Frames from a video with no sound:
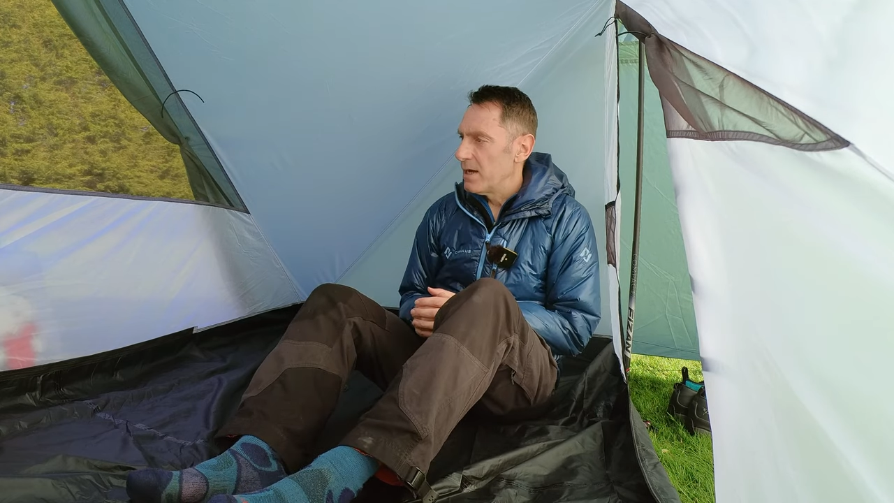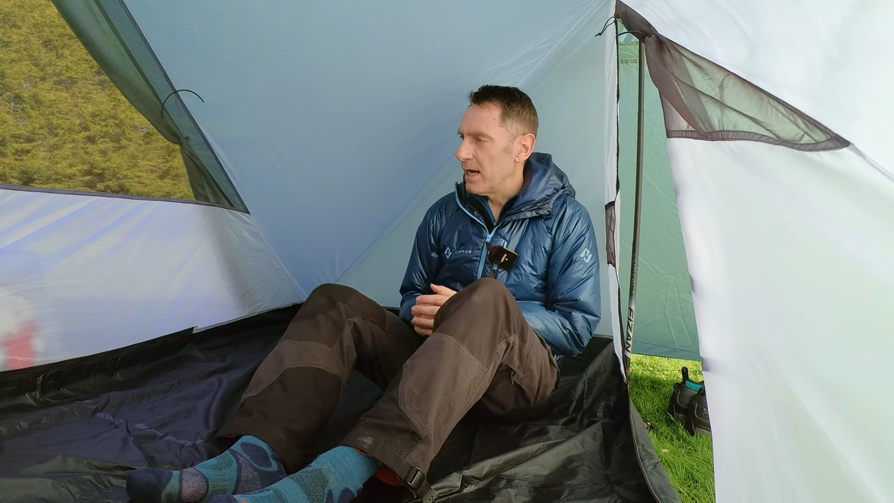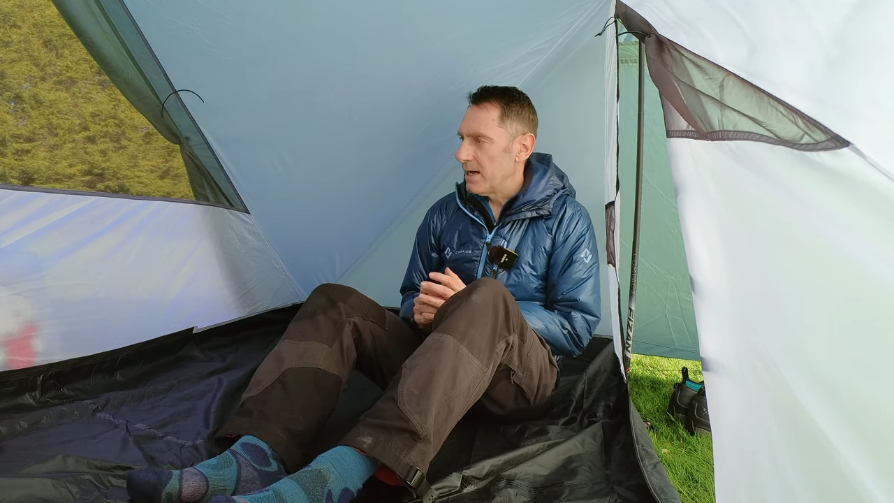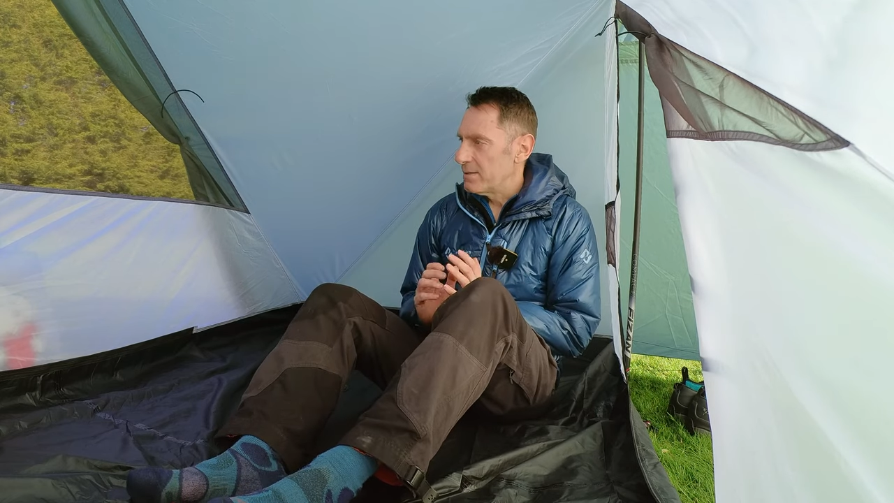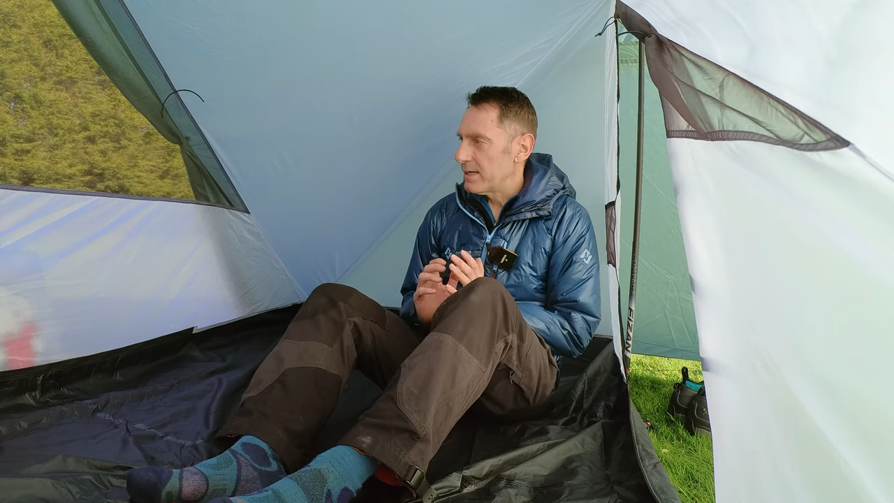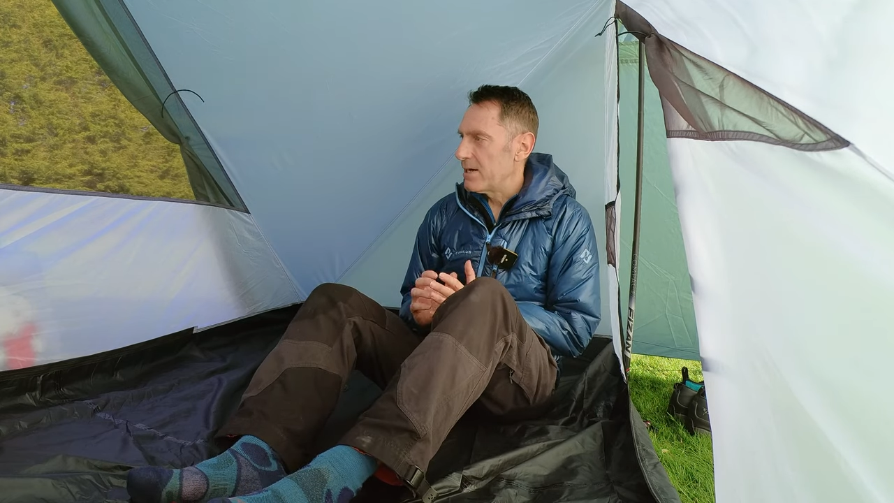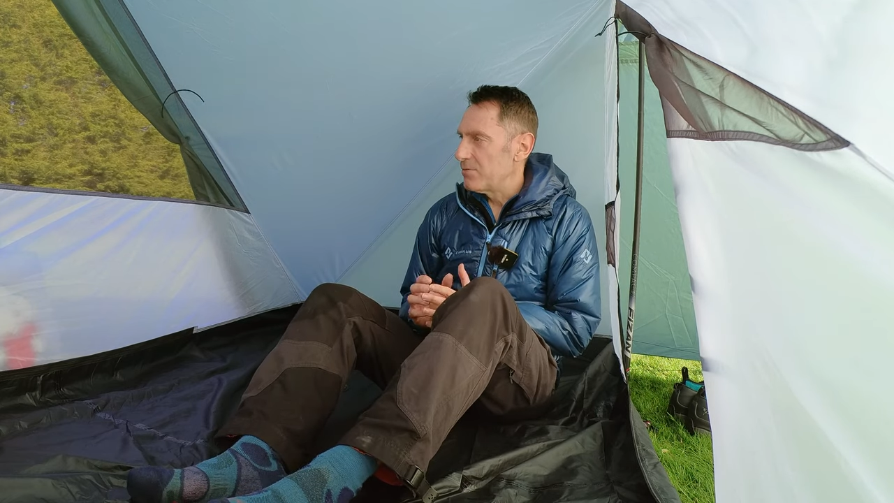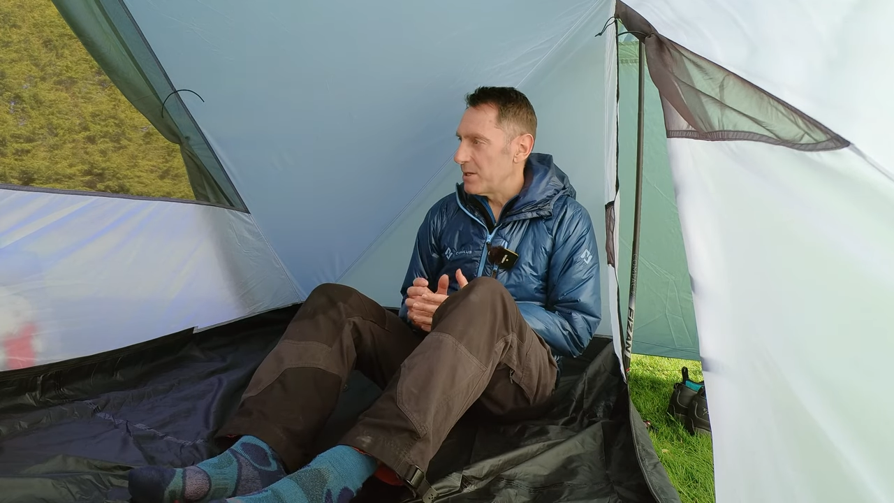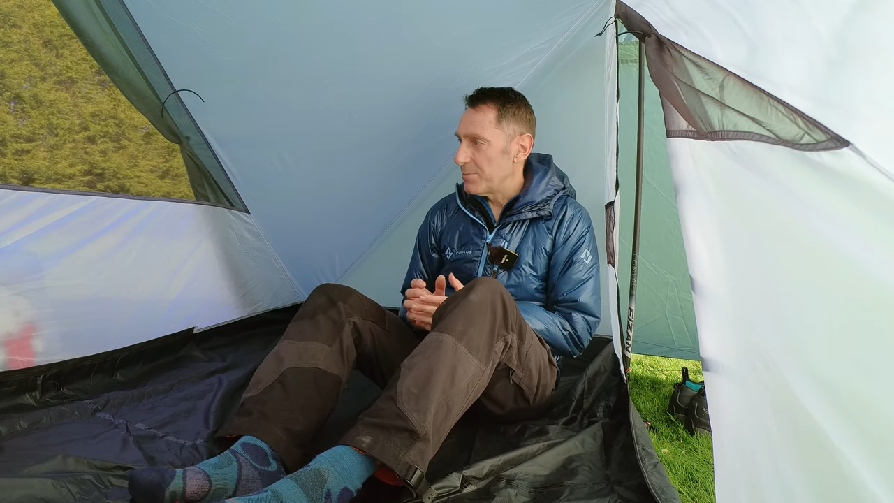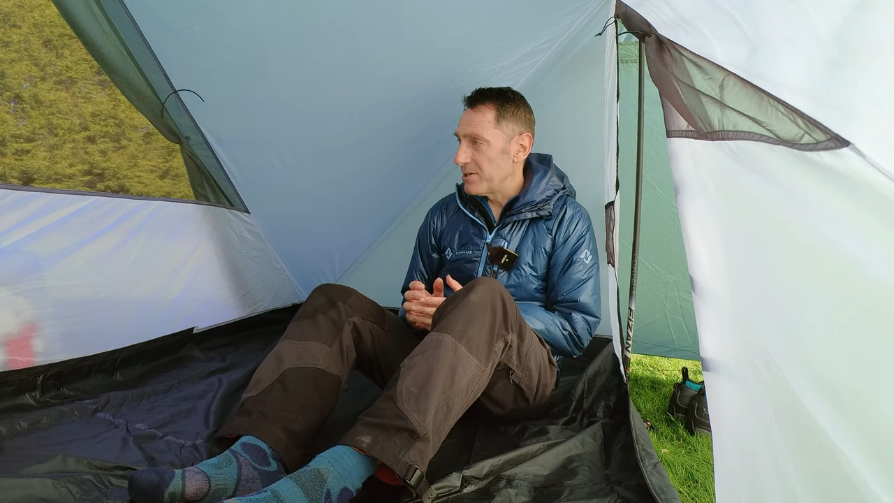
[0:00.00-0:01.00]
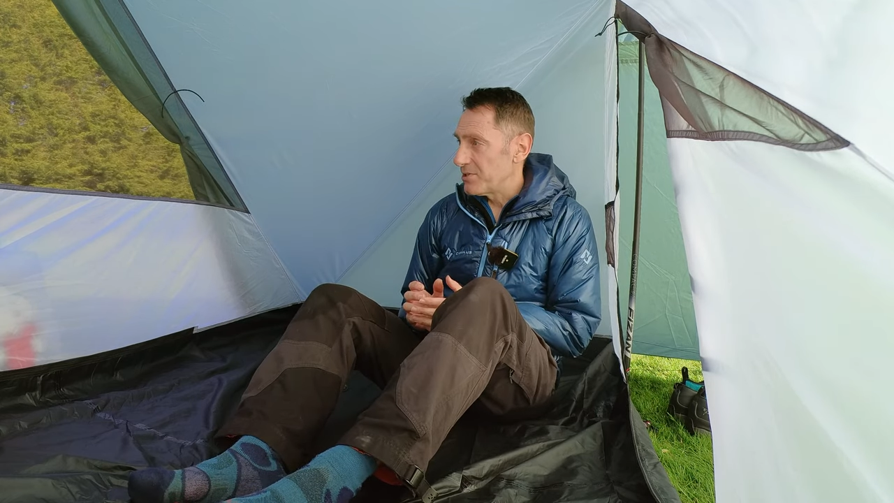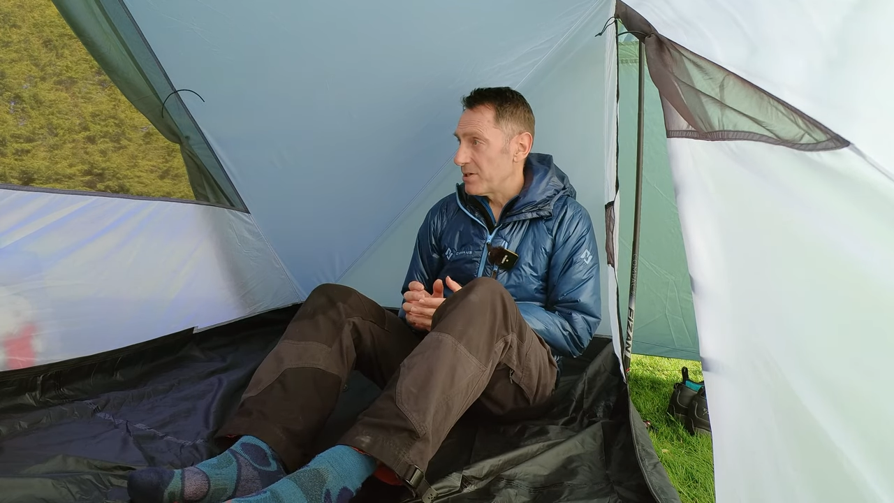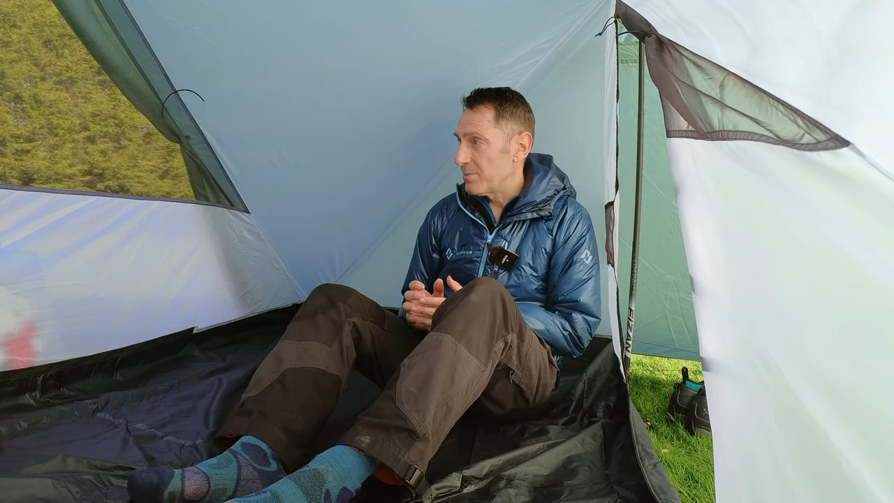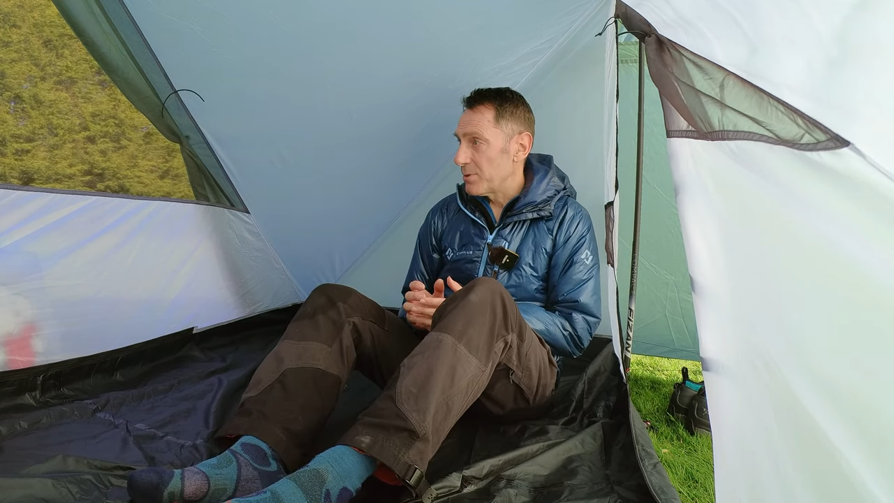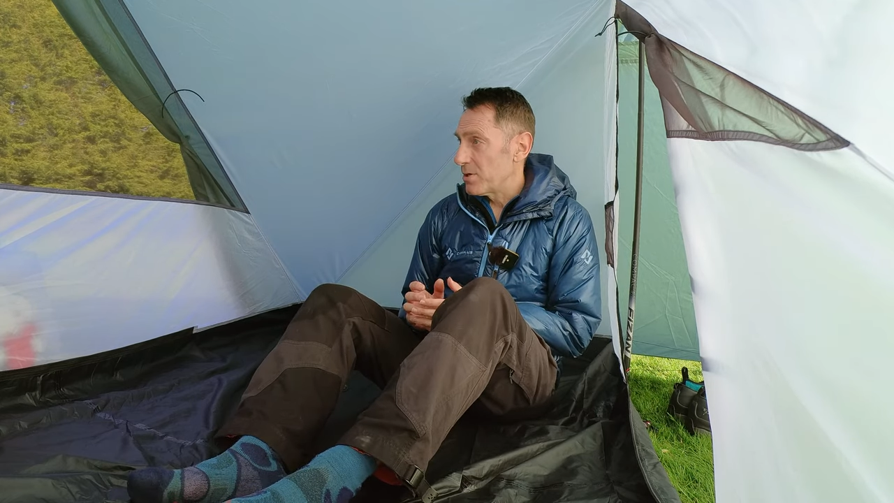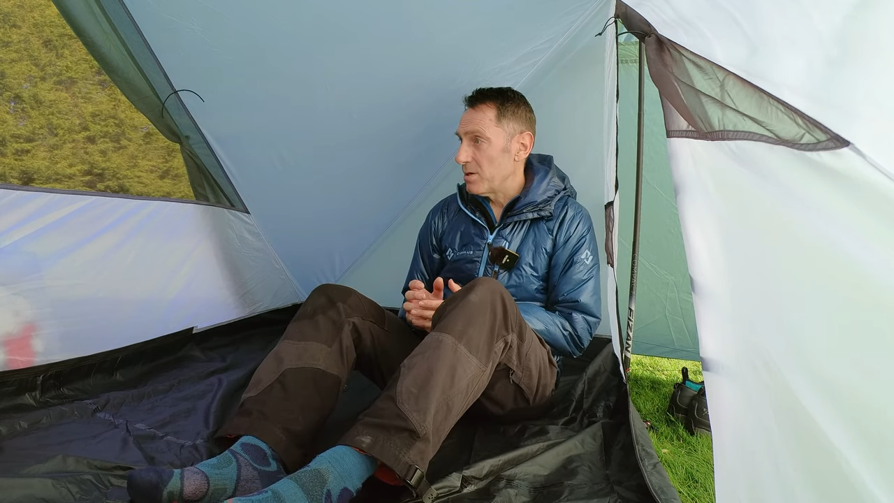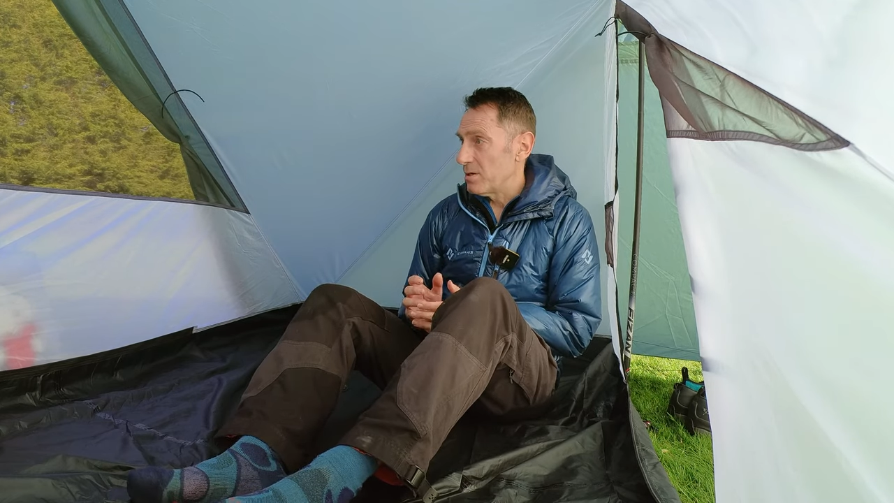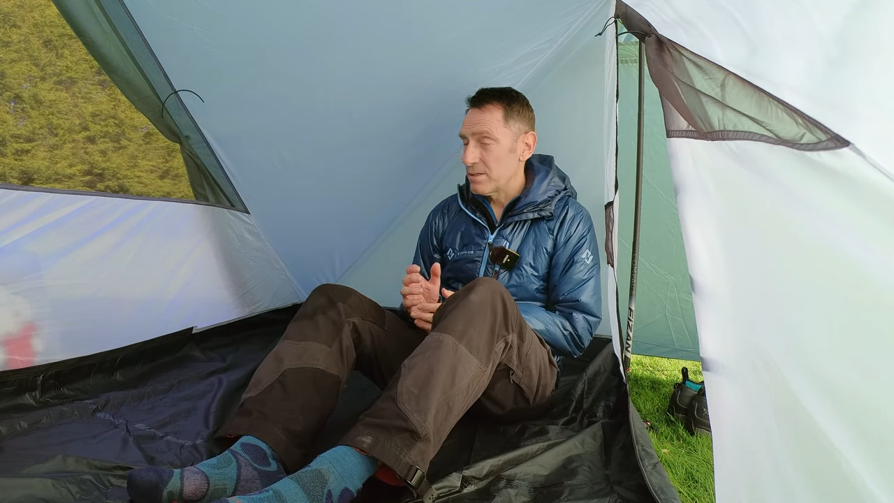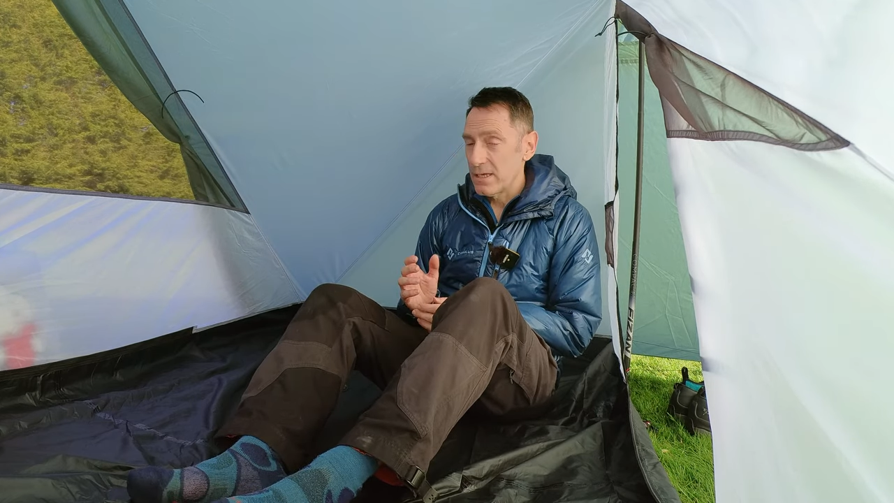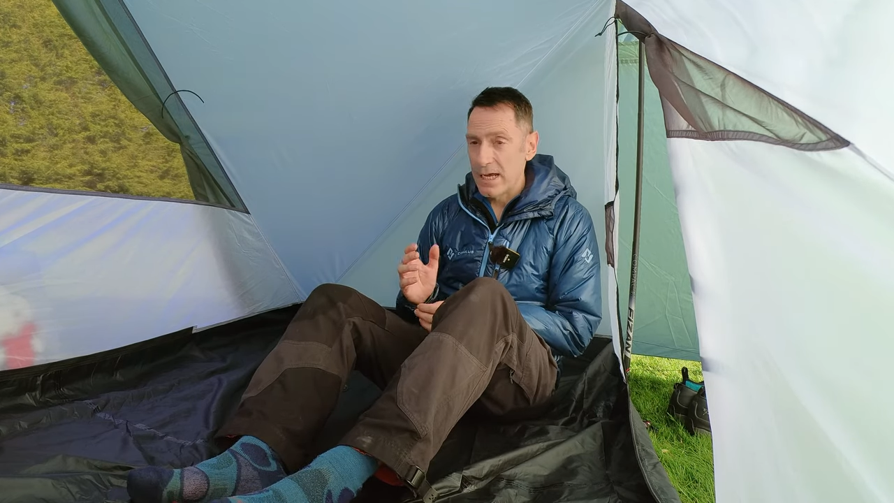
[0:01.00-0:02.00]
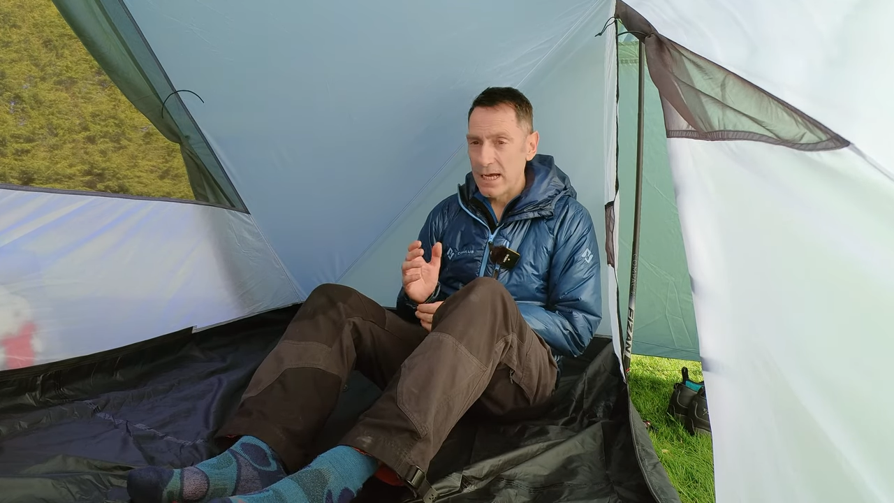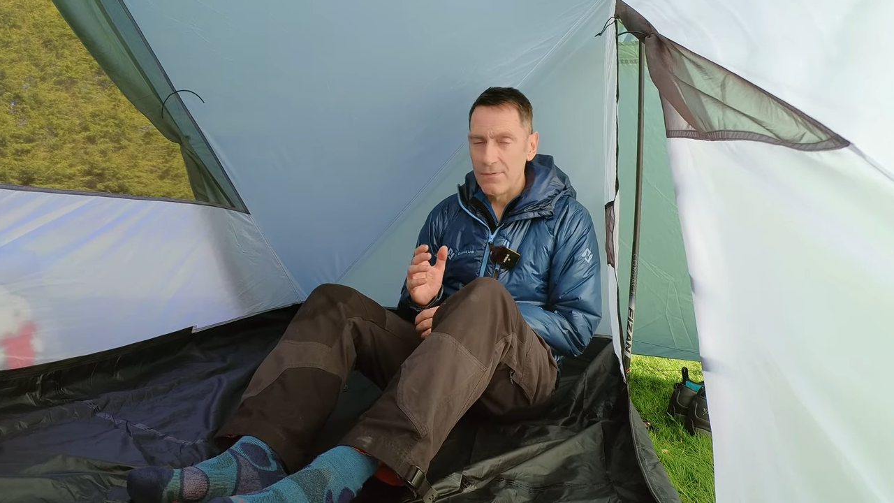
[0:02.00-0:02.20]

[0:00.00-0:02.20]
And I really appreciate it because I